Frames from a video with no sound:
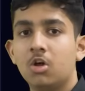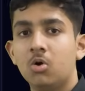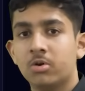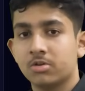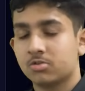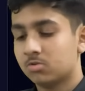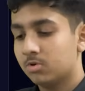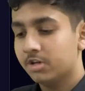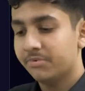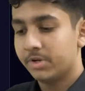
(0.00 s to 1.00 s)
Okay, so
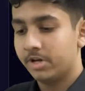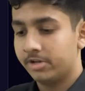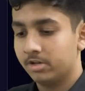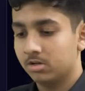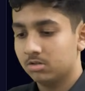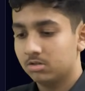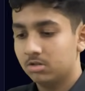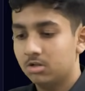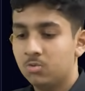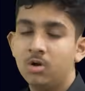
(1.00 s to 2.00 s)
what have we done here?
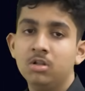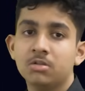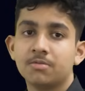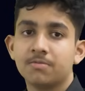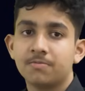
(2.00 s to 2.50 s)
Well,